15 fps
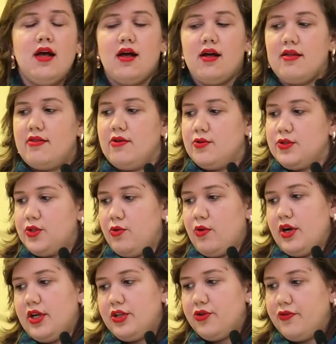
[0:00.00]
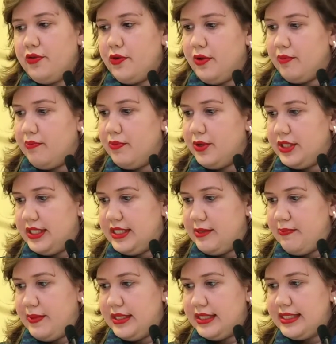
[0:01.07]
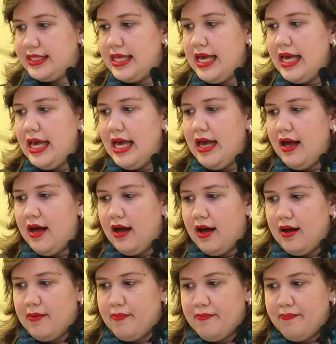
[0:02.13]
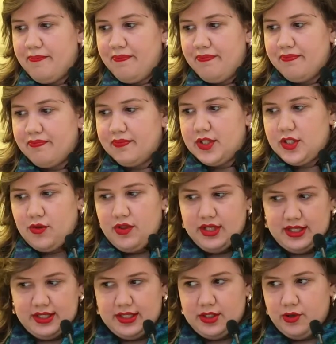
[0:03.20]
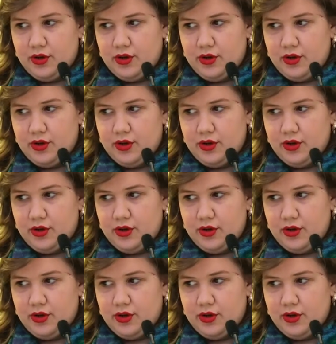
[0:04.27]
those you are interviewing participants. So this is